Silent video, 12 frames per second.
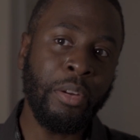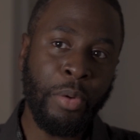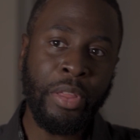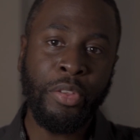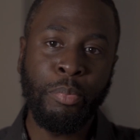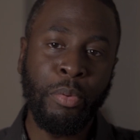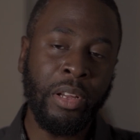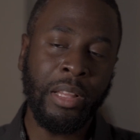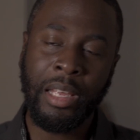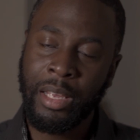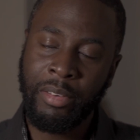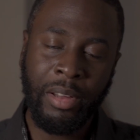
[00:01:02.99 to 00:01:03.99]
read this book
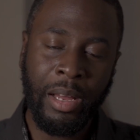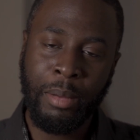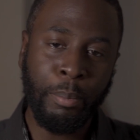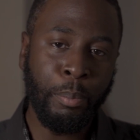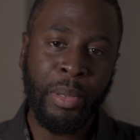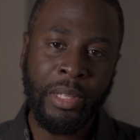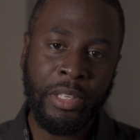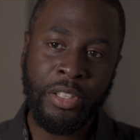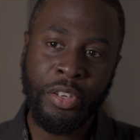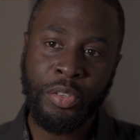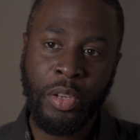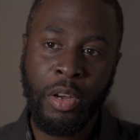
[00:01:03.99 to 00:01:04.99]
like a billion
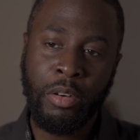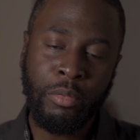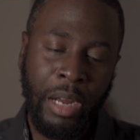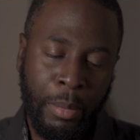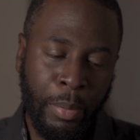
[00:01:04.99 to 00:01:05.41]
years ago, right?